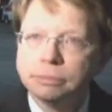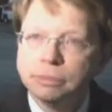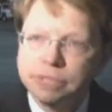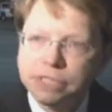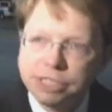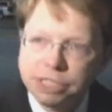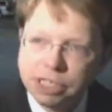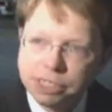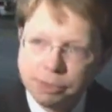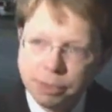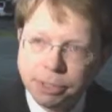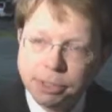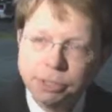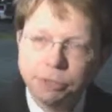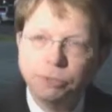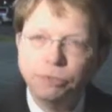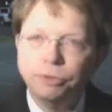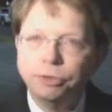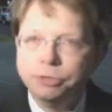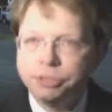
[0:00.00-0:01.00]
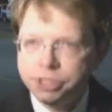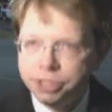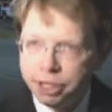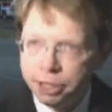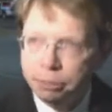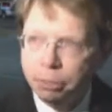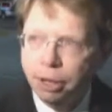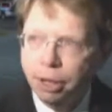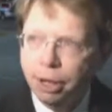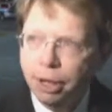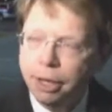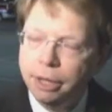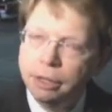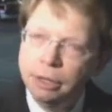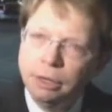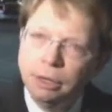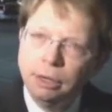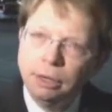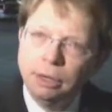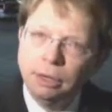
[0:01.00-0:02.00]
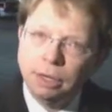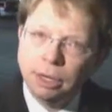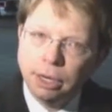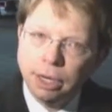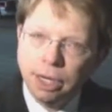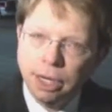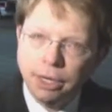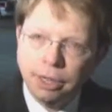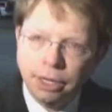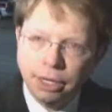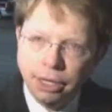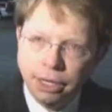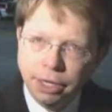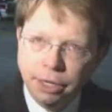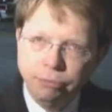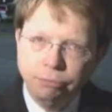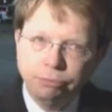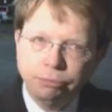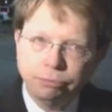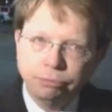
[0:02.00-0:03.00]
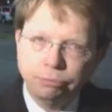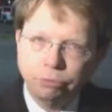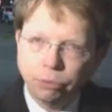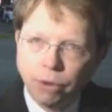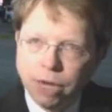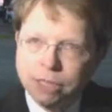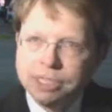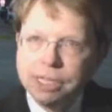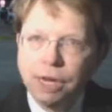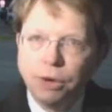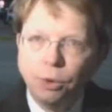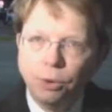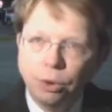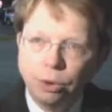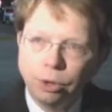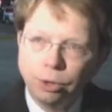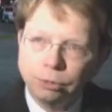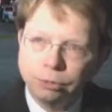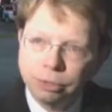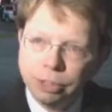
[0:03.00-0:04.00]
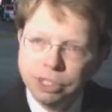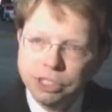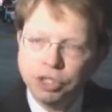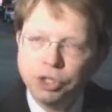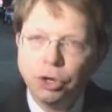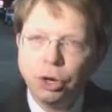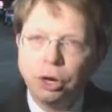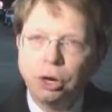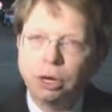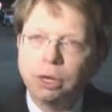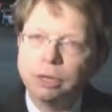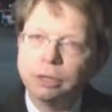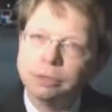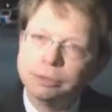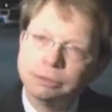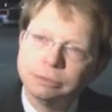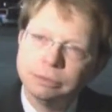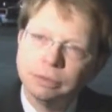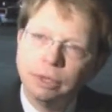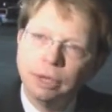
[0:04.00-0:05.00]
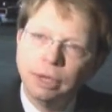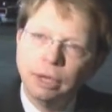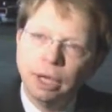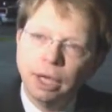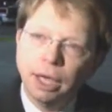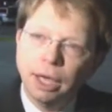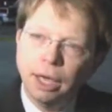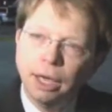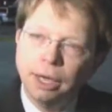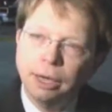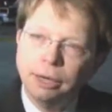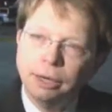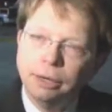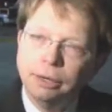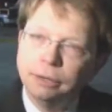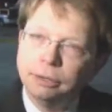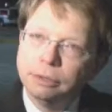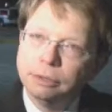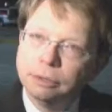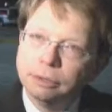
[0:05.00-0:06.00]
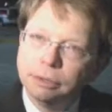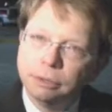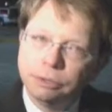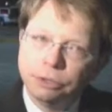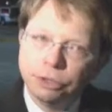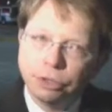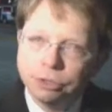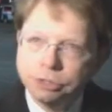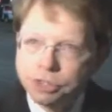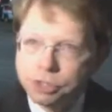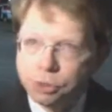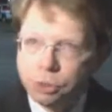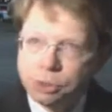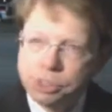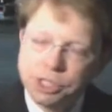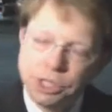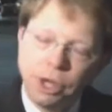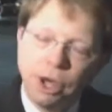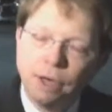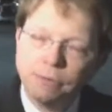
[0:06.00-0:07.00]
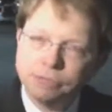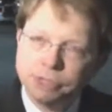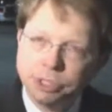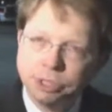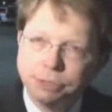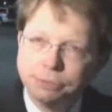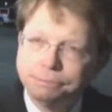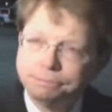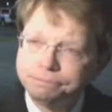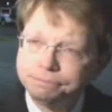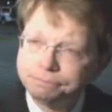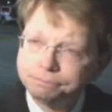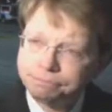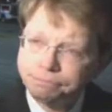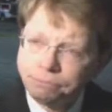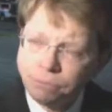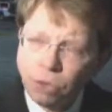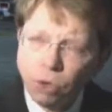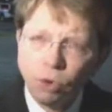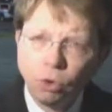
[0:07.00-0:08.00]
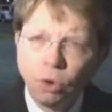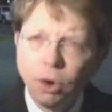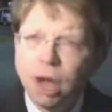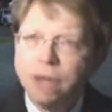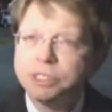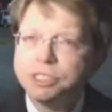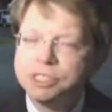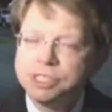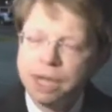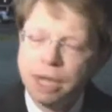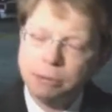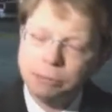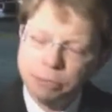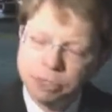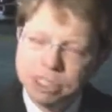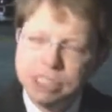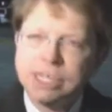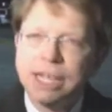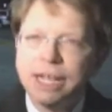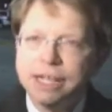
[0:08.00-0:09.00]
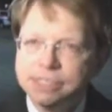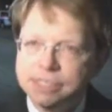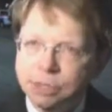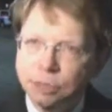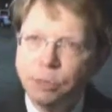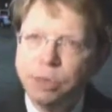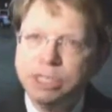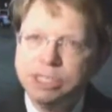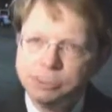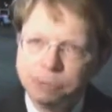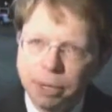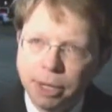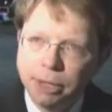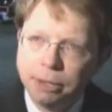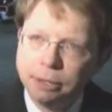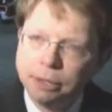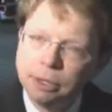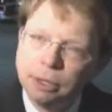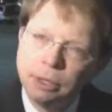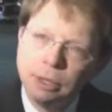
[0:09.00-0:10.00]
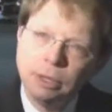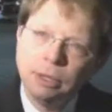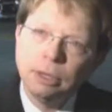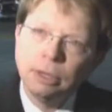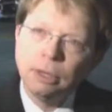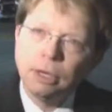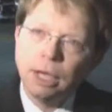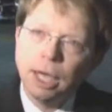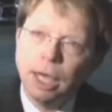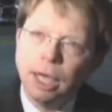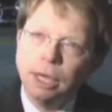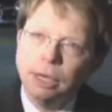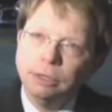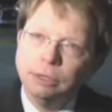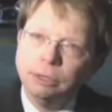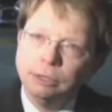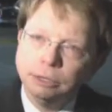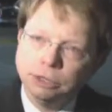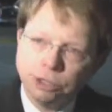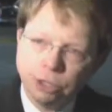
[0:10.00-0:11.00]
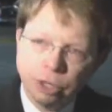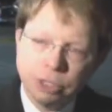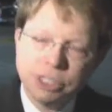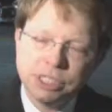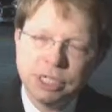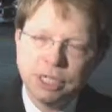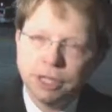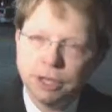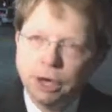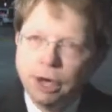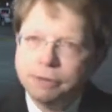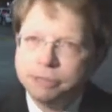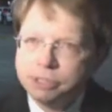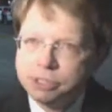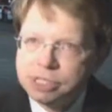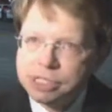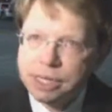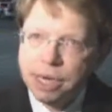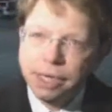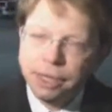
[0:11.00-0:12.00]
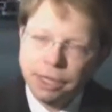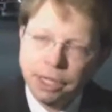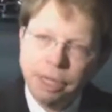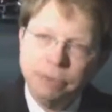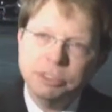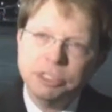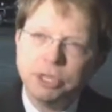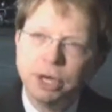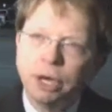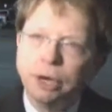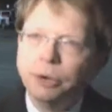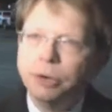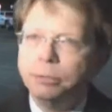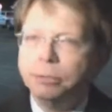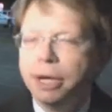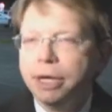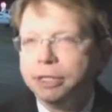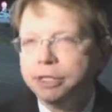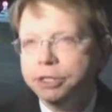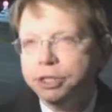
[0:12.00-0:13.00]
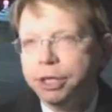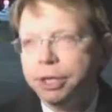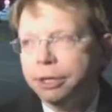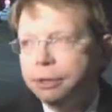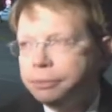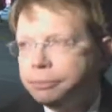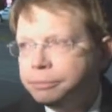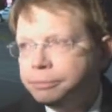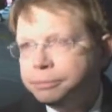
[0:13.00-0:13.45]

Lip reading: And the suspect is refusing to comply. And again, then he rounds that corner. It's dark, and turns towards the officer, crouches down, puts his hands in the waistband, and charges at the officer, stating that he was not going back to jail.